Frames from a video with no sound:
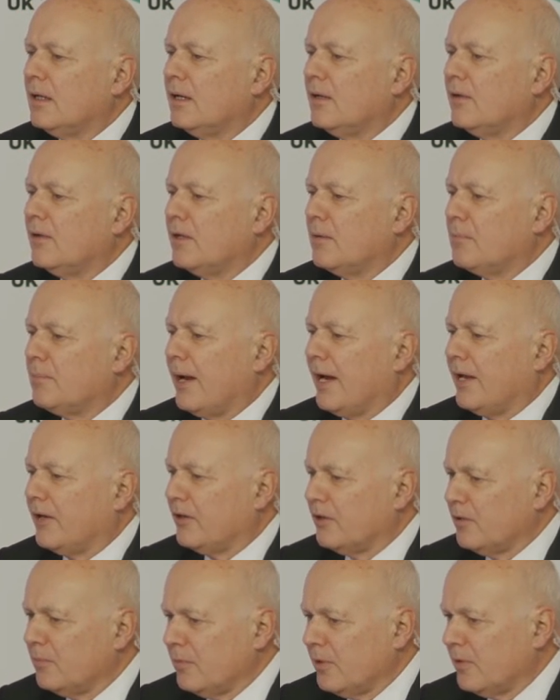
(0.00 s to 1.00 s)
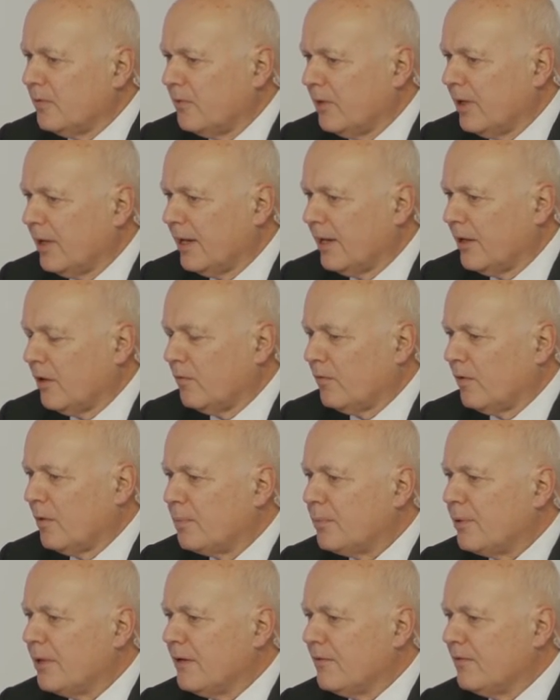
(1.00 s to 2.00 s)
the abandonment really of
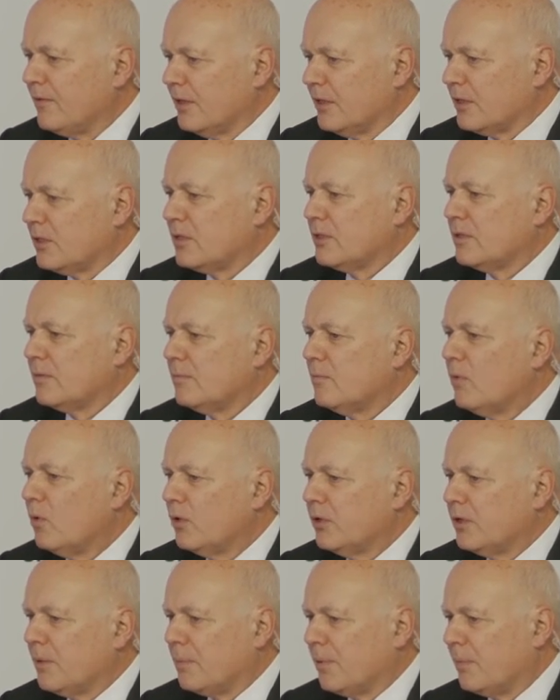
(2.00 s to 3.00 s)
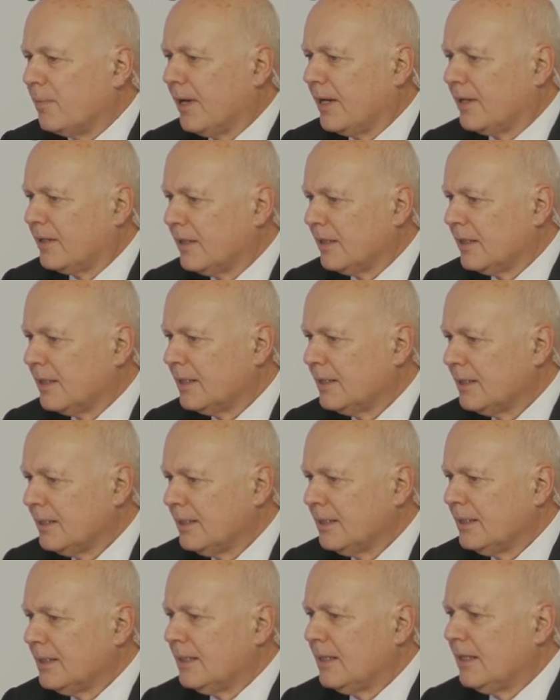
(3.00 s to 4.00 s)
a previous, more diplomatic
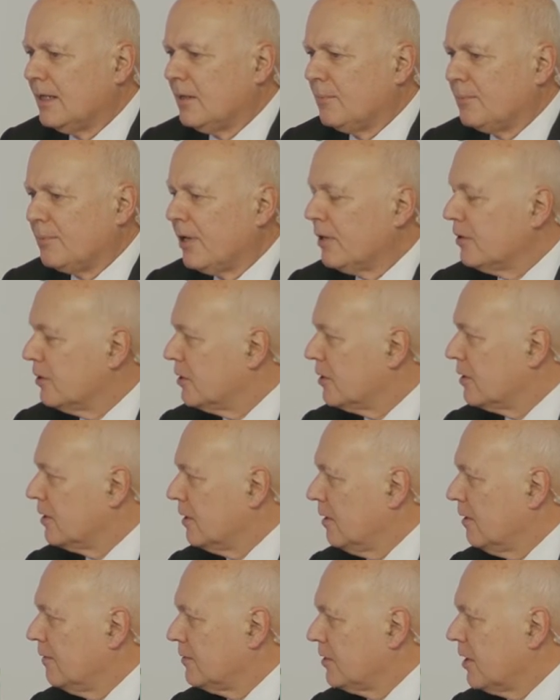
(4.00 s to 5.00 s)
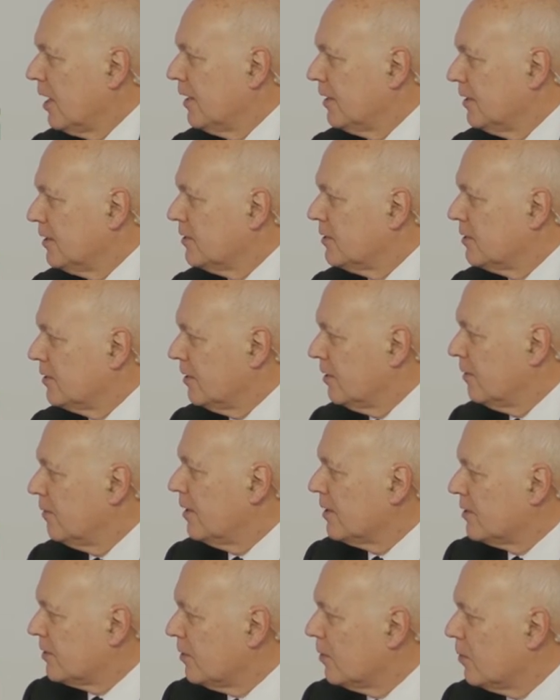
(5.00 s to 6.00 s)
approach of China's to the
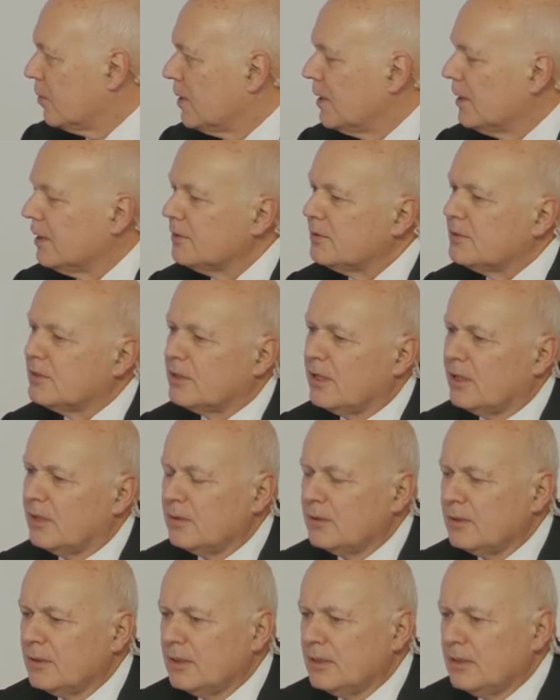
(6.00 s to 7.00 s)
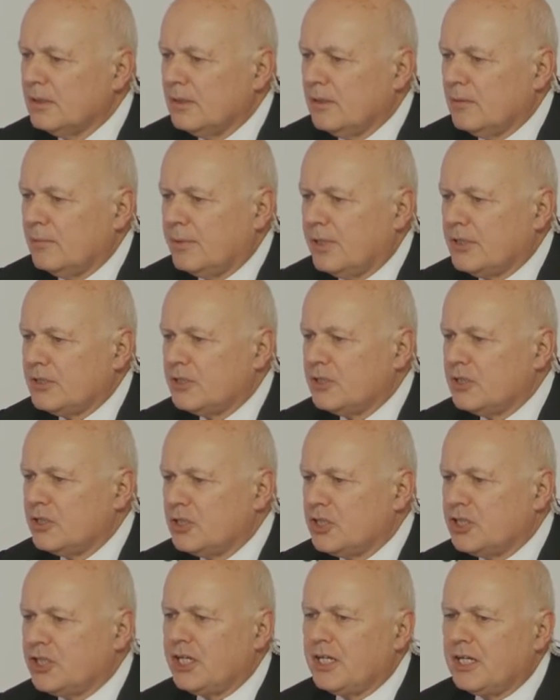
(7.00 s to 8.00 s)
rest of the world. So
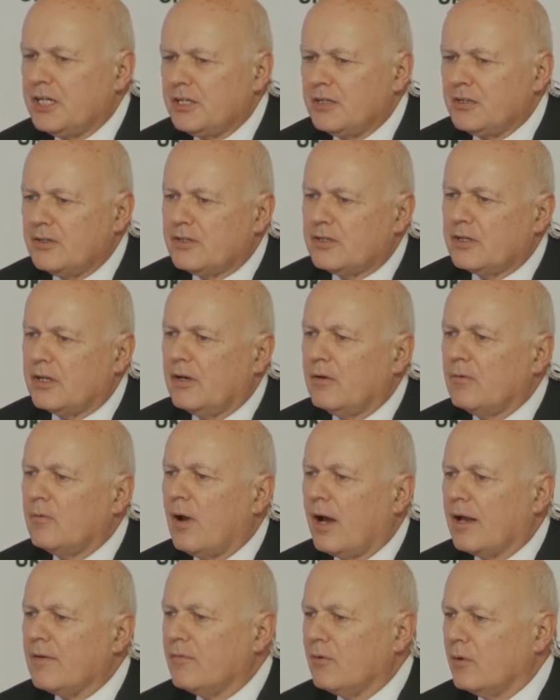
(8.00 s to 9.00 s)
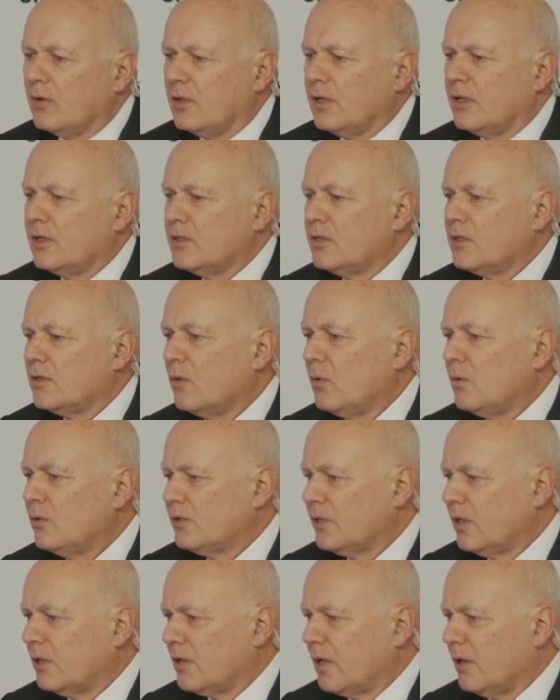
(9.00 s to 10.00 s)
President Xi's arrival has
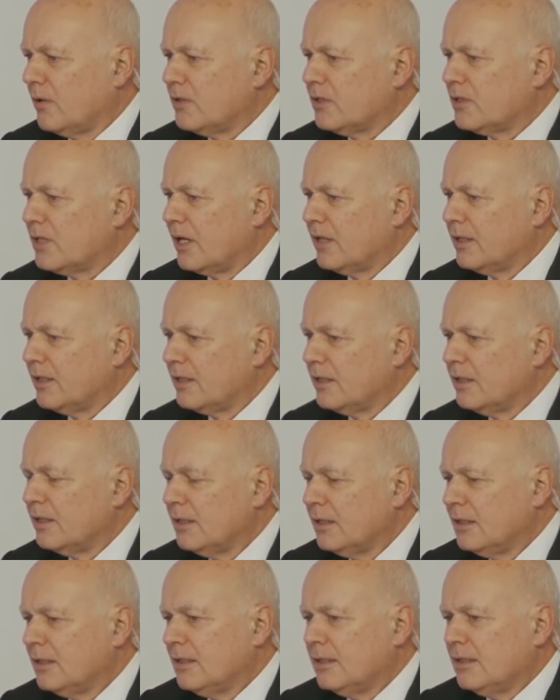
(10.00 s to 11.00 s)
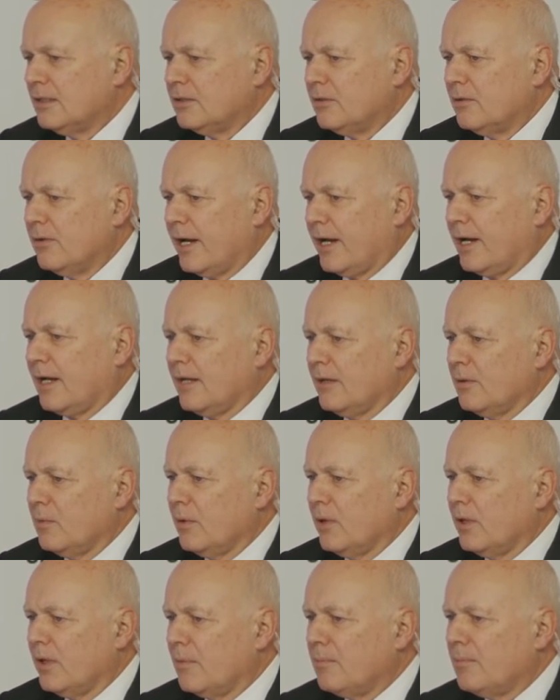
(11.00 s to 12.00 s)
also coincided directly
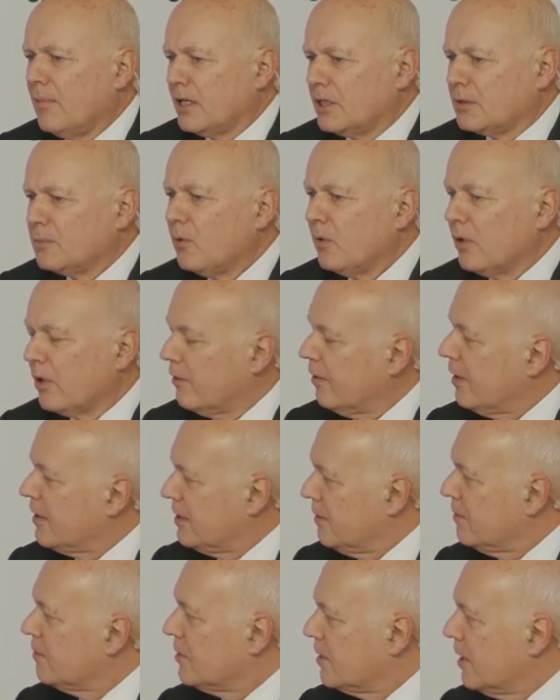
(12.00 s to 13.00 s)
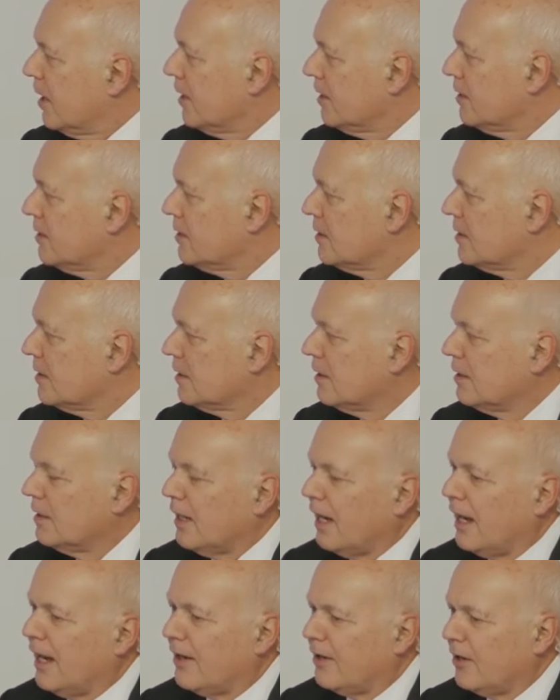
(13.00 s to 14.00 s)
with a much more aggressive stance
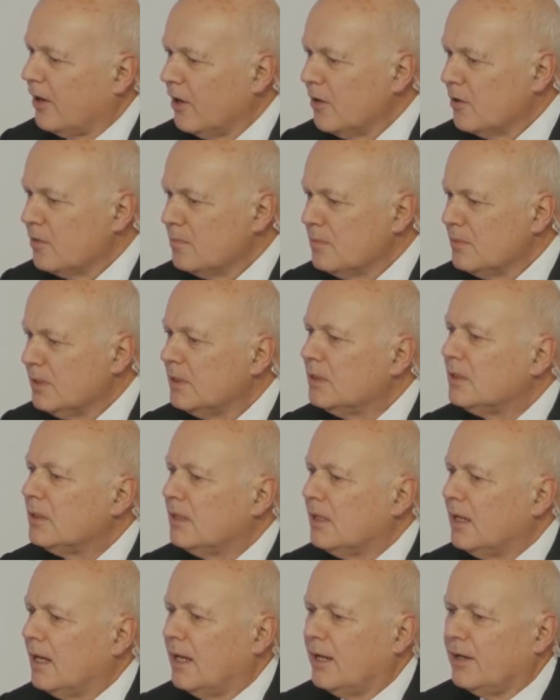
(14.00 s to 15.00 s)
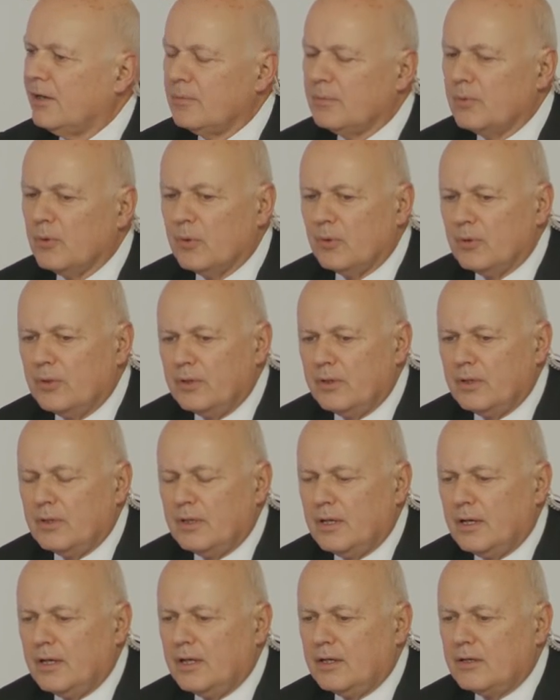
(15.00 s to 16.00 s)
at home and abroad.
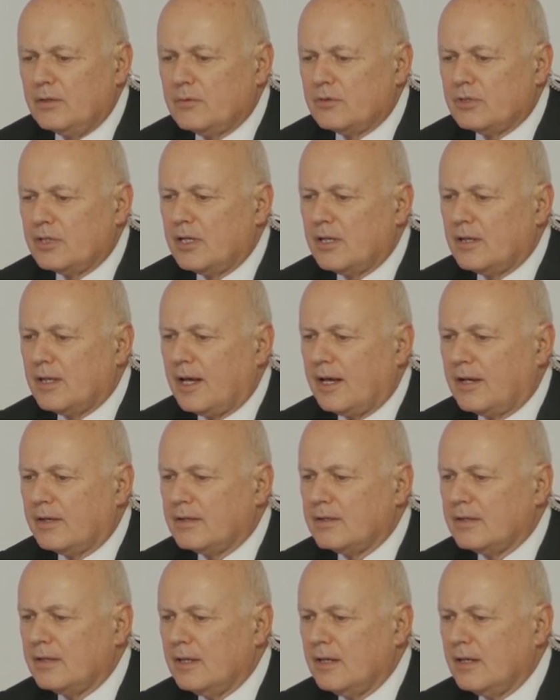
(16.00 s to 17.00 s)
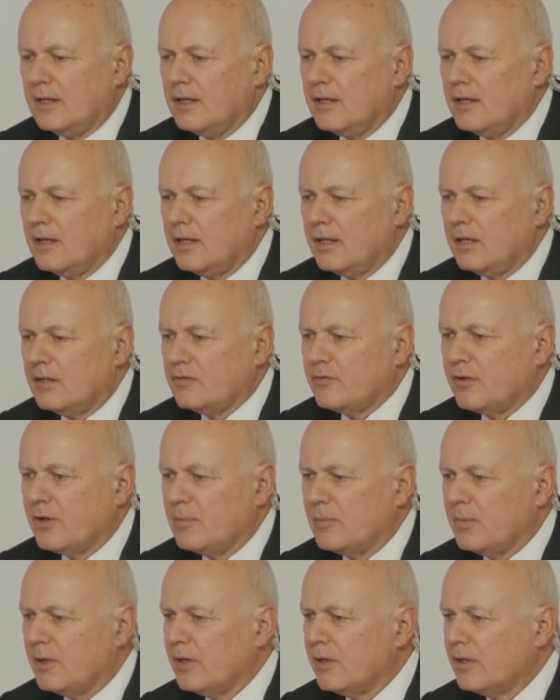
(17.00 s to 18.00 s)
You see that in the
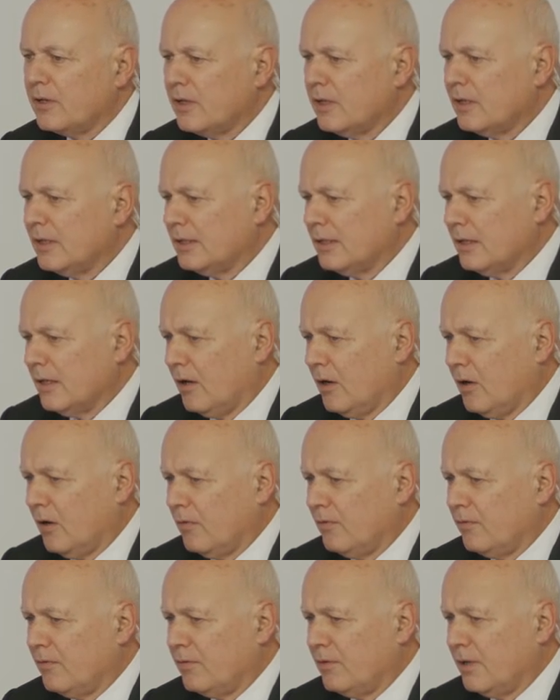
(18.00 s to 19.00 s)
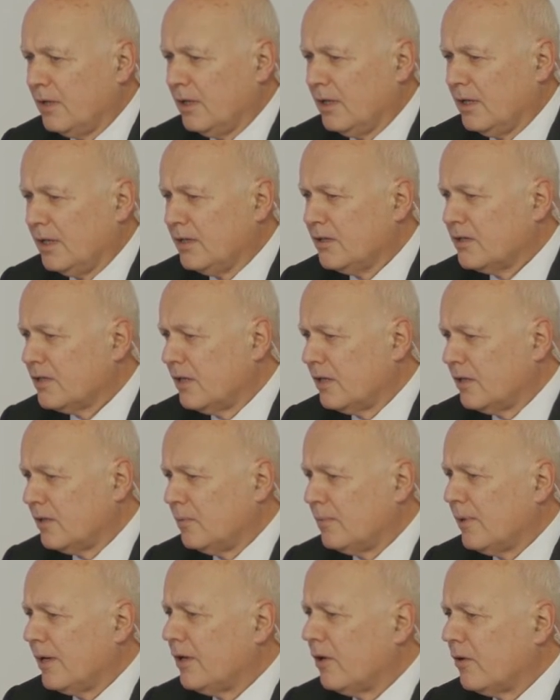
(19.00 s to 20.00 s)
treatment of
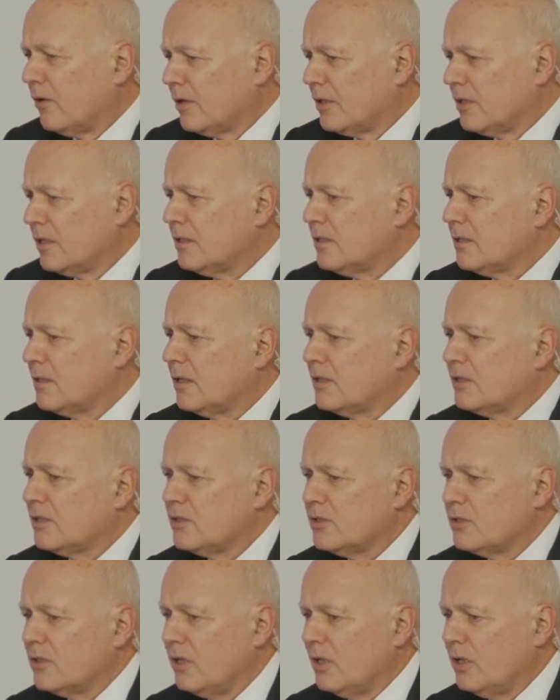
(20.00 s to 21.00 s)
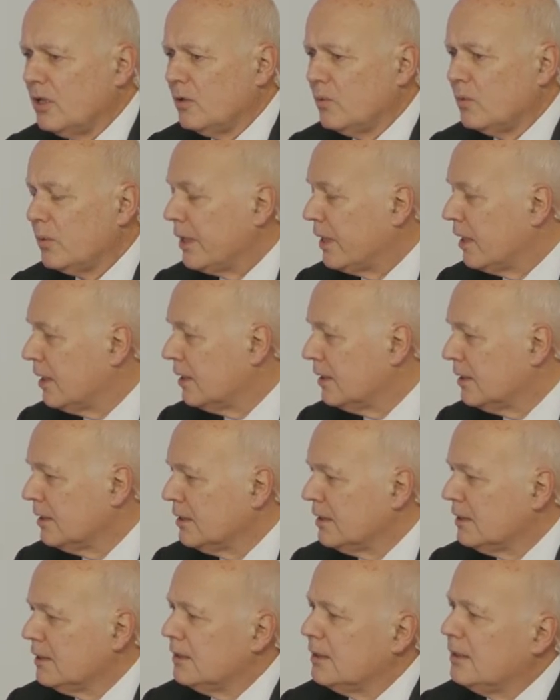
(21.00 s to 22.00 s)
internal minorities, such as the Uyghur,
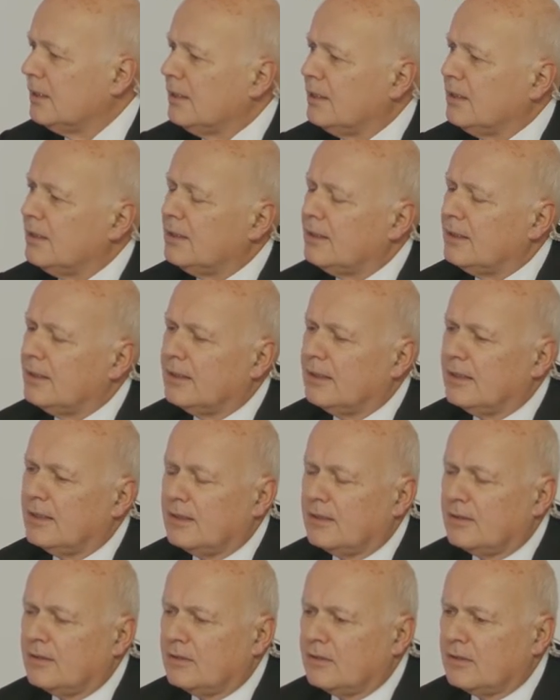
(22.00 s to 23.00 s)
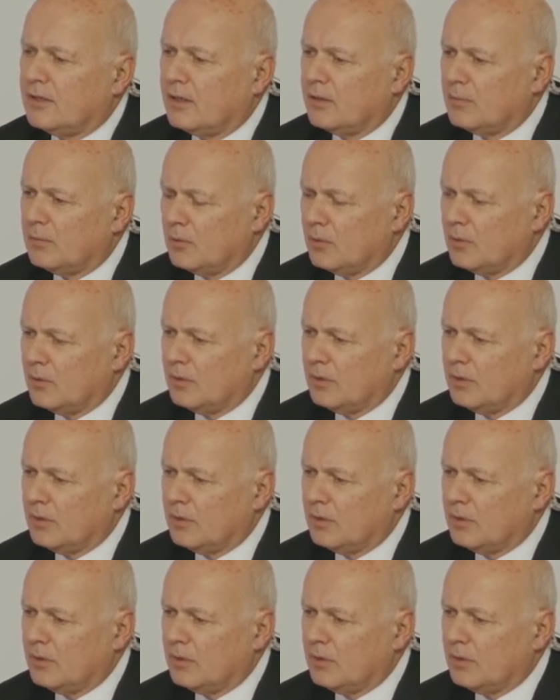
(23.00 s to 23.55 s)
terrible